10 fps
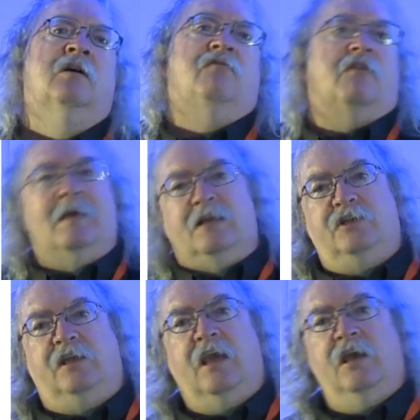from
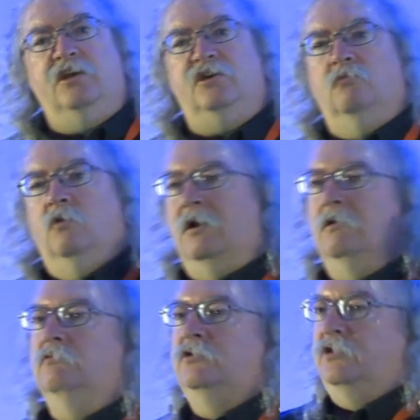education, where
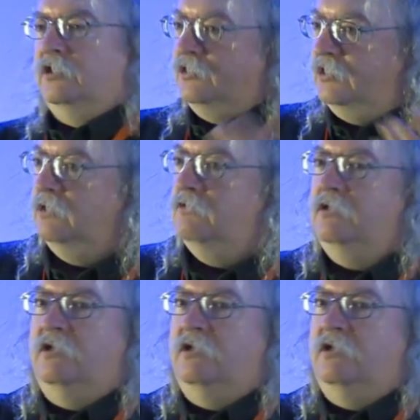it was just you